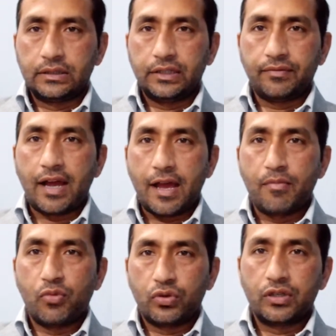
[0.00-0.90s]
If I
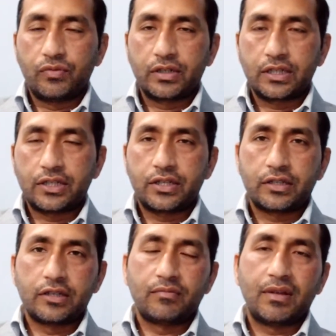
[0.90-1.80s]
have more than one
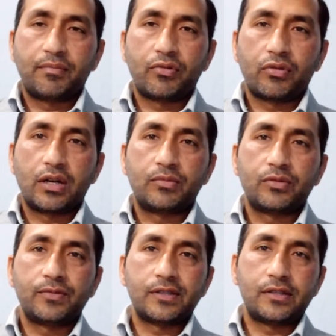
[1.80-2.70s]
constructor in my program,
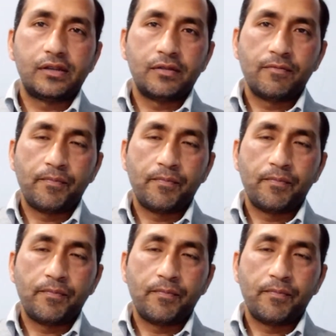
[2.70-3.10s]
obviously.